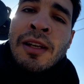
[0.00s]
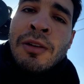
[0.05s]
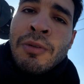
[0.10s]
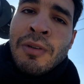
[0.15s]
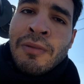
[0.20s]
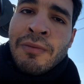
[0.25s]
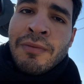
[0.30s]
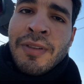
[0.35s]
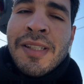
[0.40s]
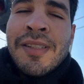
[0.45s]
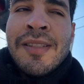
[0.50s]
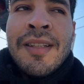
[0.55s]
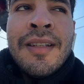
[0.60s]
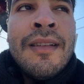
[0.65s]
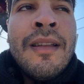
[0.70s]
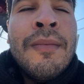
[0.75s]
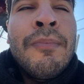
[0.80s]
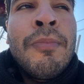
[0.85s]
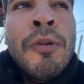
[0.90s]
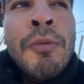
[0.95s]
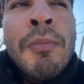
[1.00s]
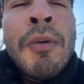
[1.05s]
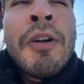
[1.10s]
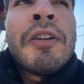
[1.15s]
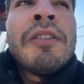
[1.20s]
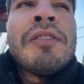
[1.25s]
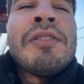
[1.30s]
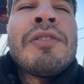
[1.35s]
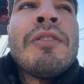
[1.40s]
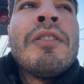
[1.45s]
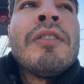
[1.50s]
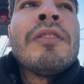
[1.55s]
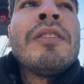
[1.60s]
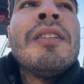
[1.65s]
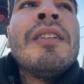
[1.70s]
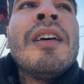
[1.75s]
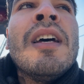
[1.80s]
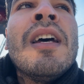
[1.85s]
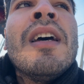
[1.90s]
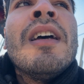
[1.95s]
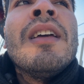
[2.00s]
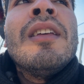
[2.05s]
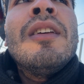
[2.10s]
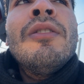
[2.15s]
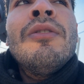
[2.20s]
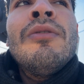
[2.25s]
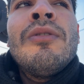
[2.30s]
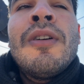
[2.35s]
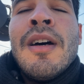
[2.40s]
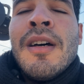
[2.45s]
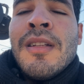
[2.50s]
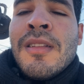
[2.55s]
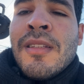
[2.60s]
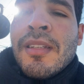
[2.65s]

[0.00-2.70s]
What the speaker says: you invested, the bull market started, you got